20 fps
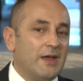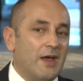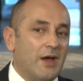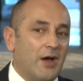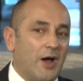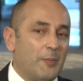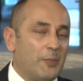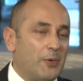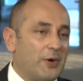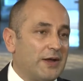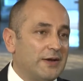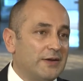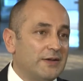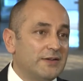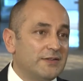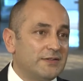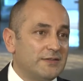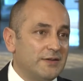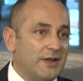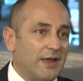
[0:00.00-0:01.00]

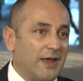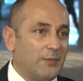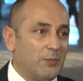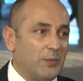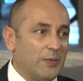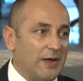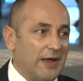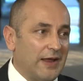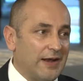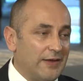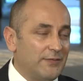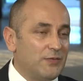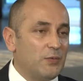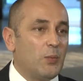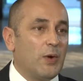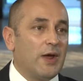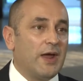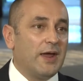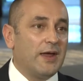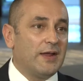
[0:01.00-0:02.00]
operators, and even
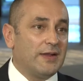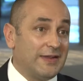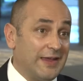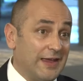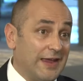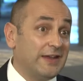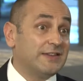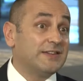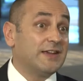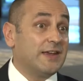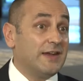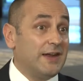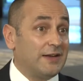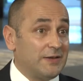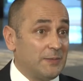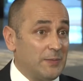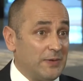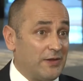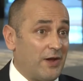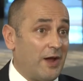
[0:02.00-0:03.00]
where they're
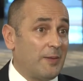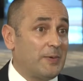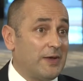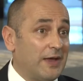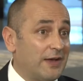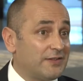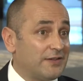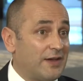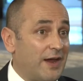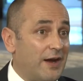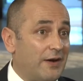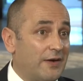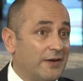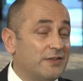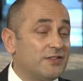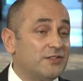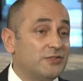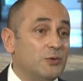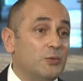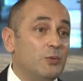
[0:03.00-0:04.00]
interconnecting with IPX carriers,
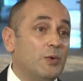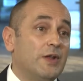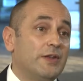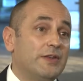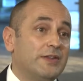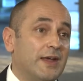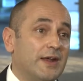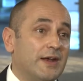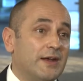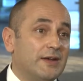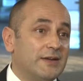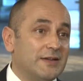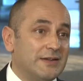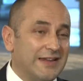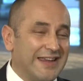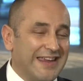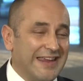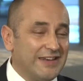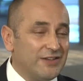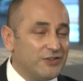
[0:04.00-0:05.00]
still want that
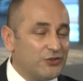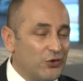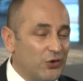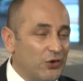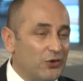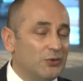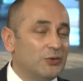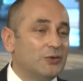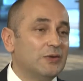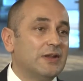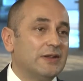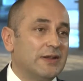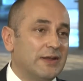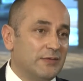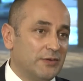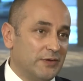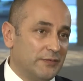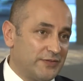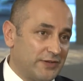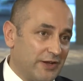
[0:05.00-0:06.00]
internal
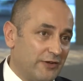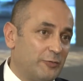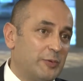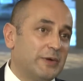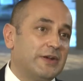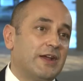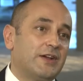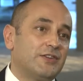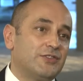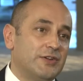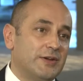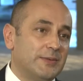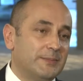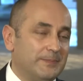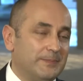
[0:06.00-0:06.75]
level of self-protection.